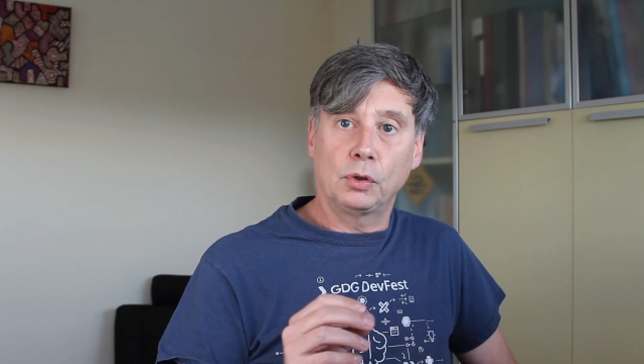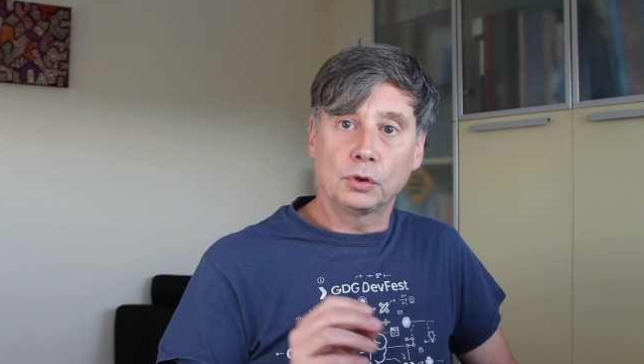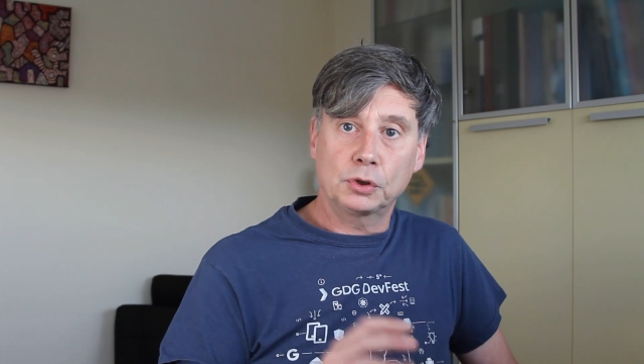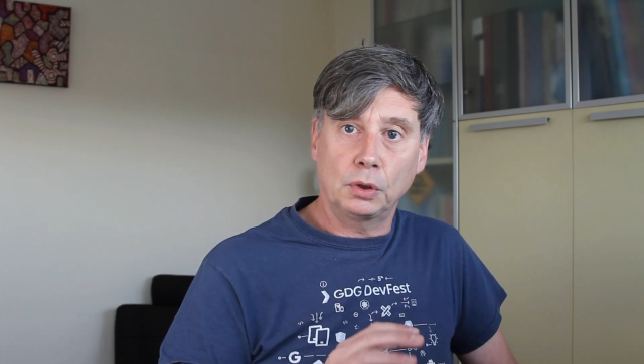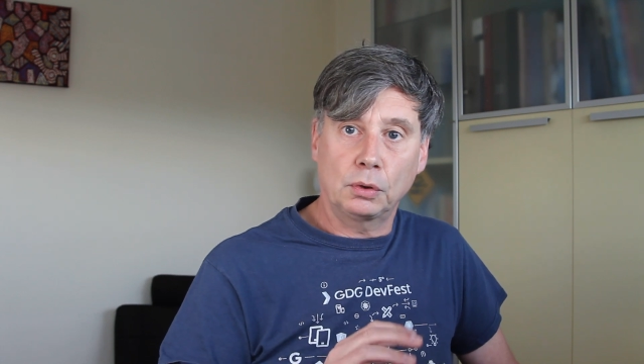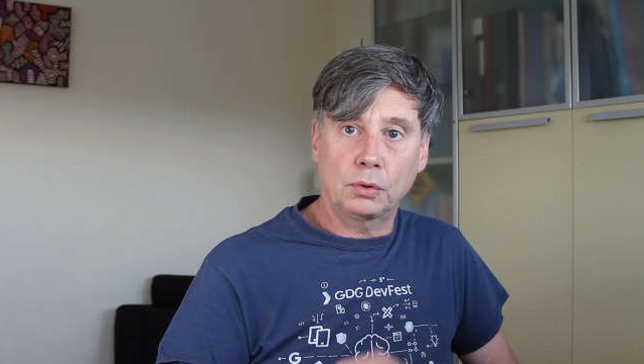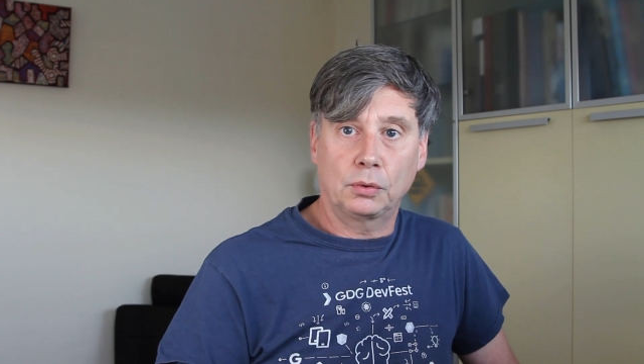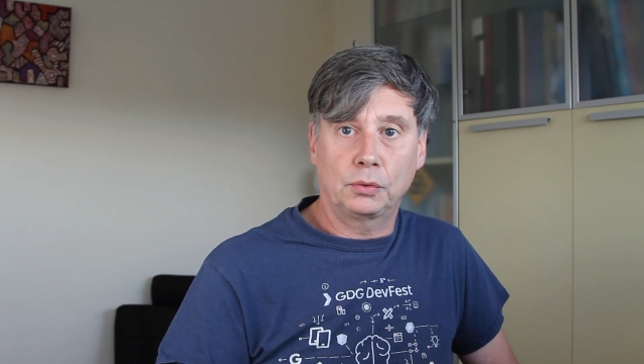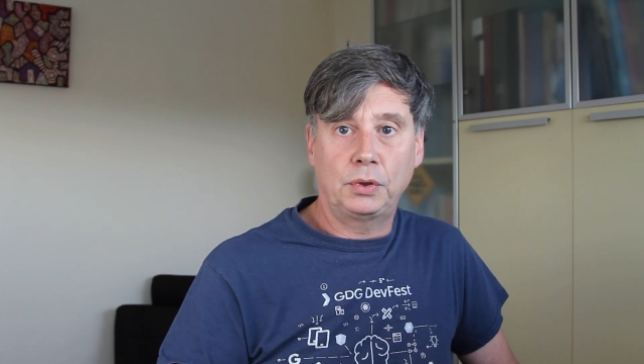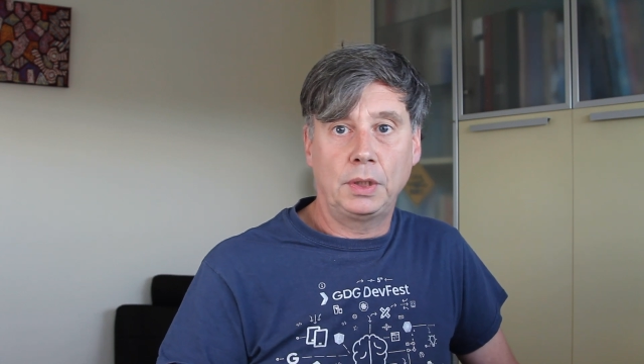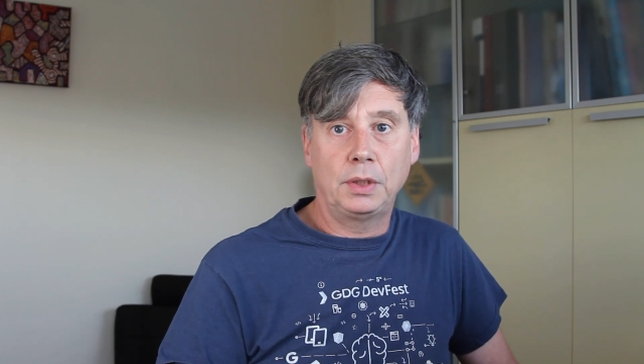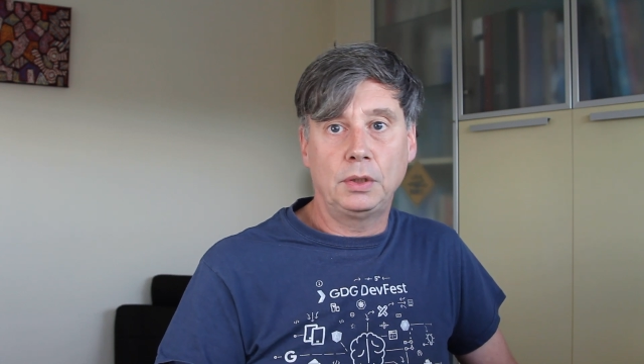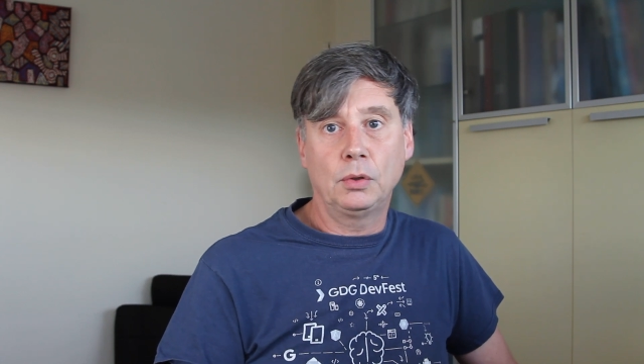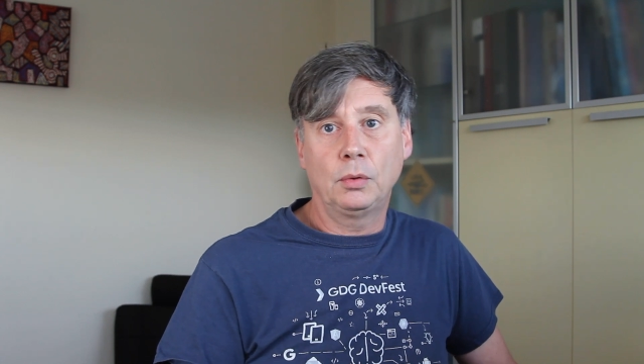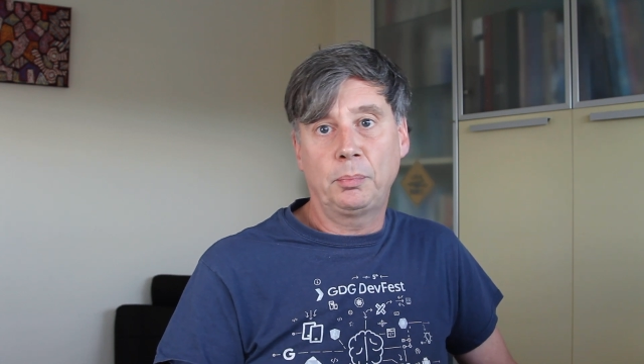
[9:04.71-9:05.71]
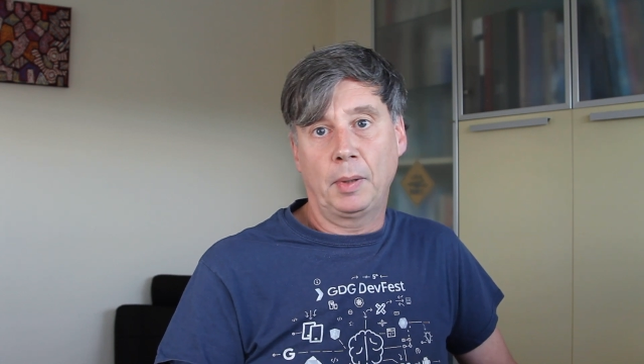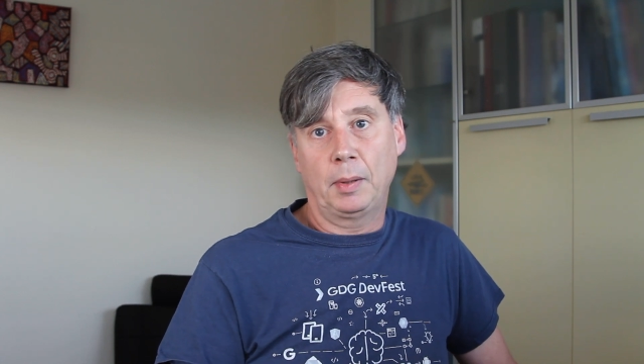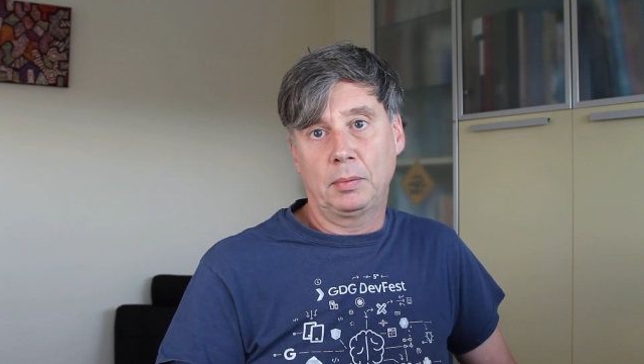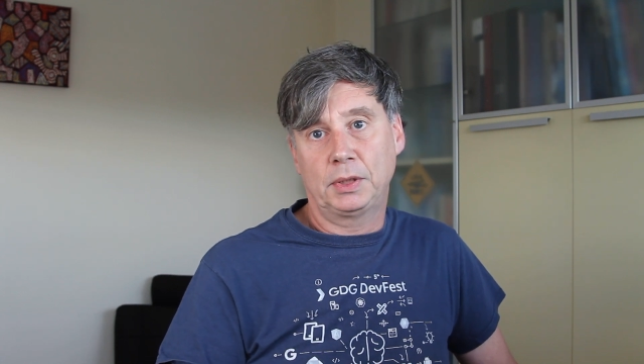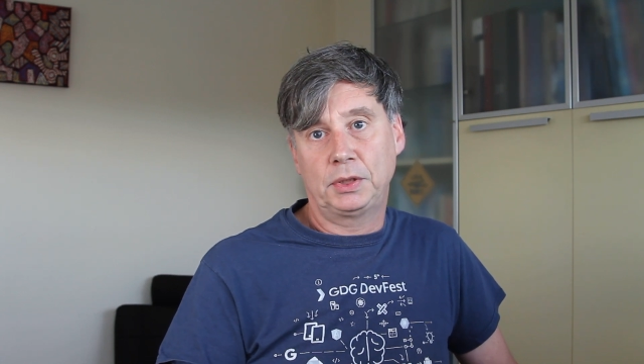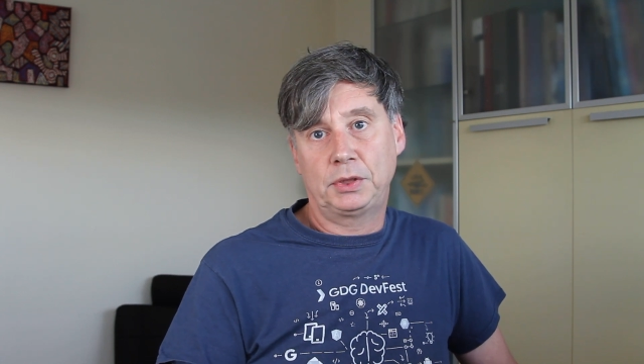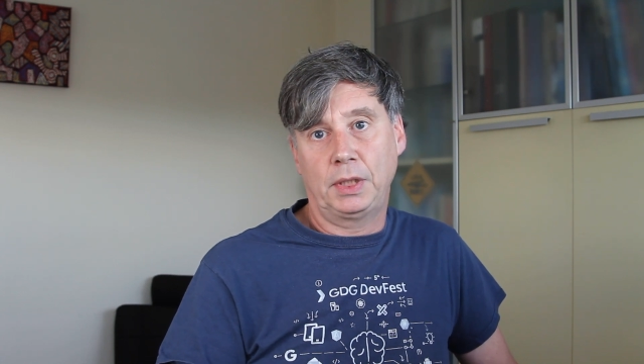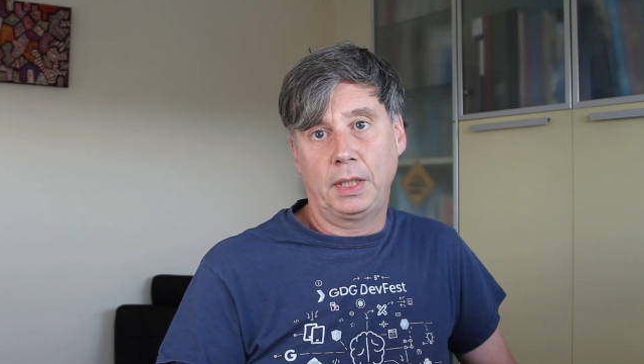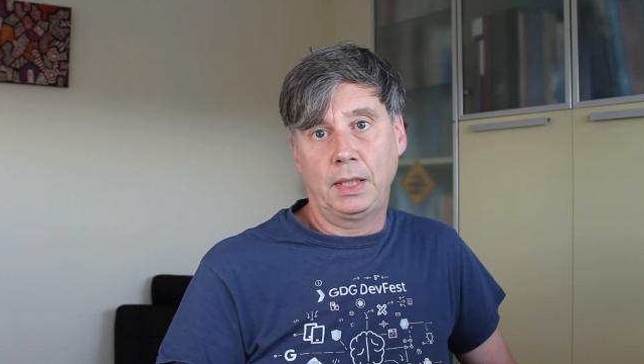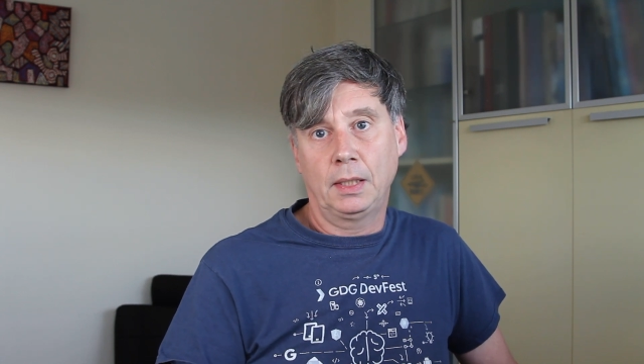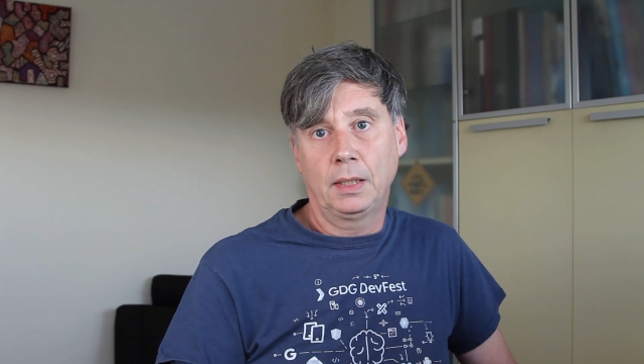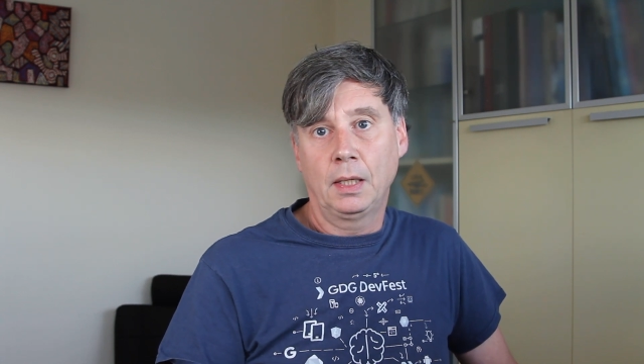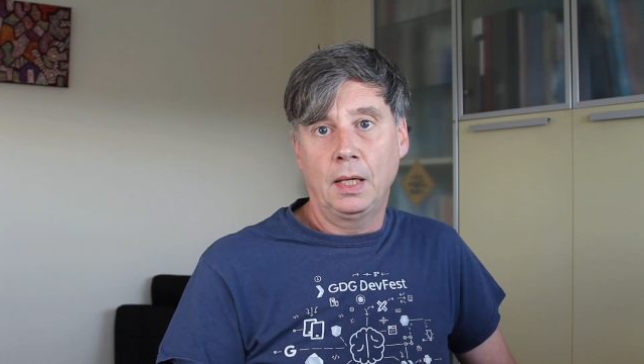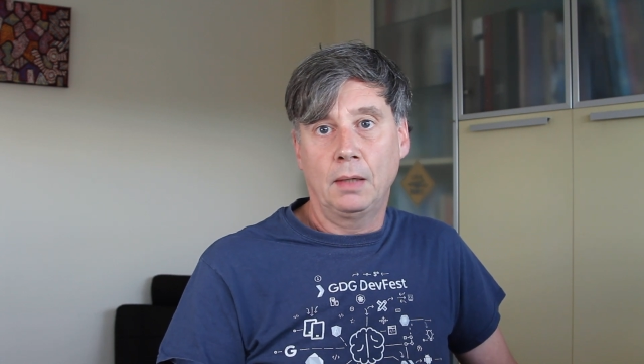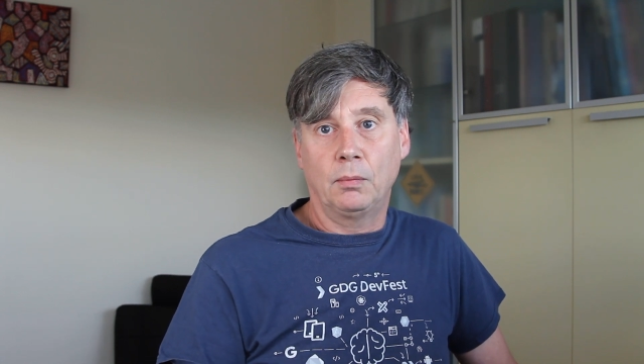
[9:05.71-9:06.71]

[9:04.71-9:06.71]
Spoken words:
also continue publishing